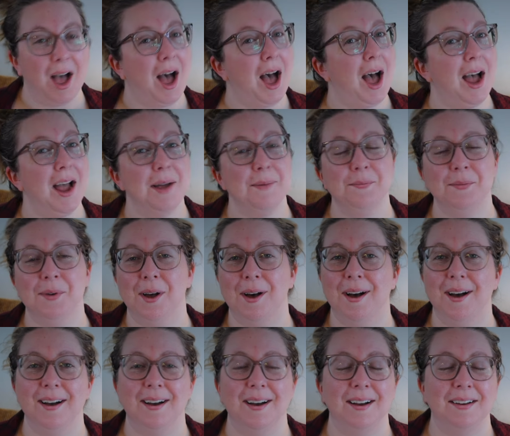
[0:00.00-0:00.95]
I'm
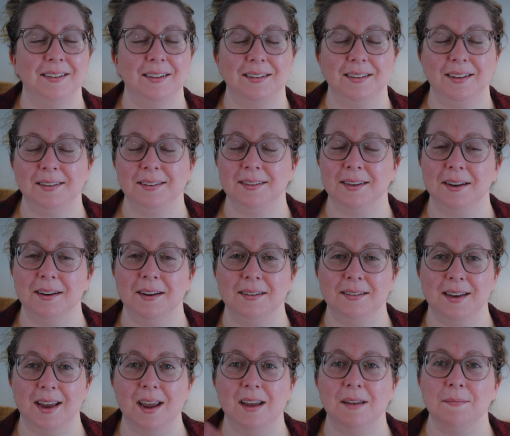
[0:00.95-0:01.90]
not... it's gonna
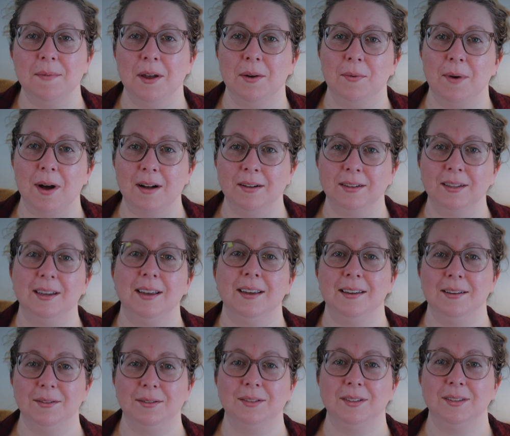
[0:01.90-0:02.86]
take me a while to get
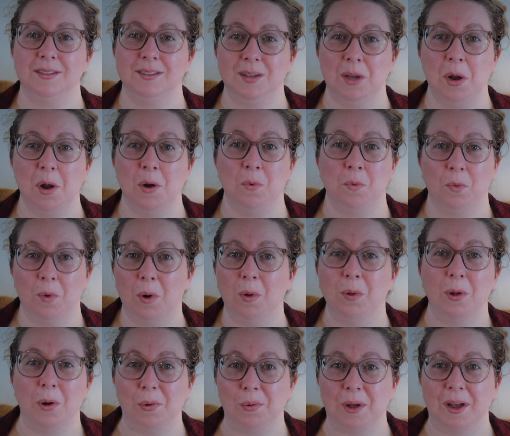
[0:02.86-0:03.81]
used to seeing
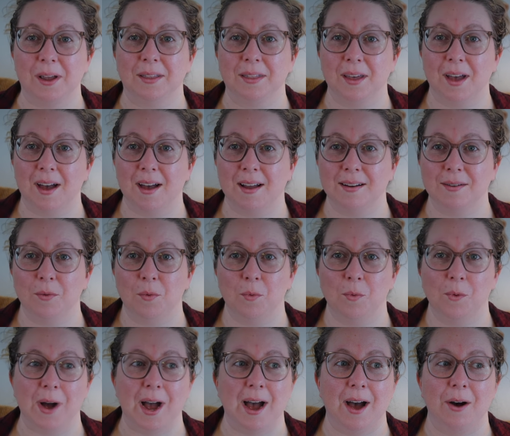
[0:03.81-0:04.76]
Rollo like that.
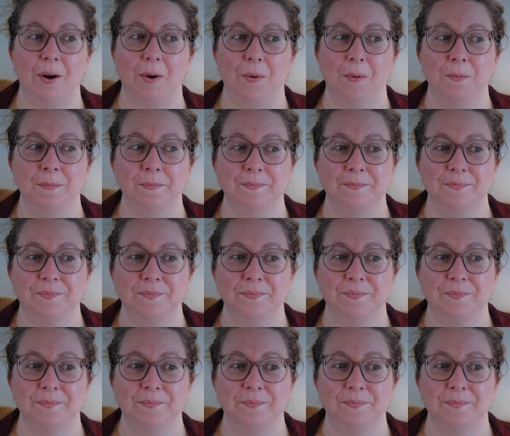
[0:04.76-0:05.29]
Wow.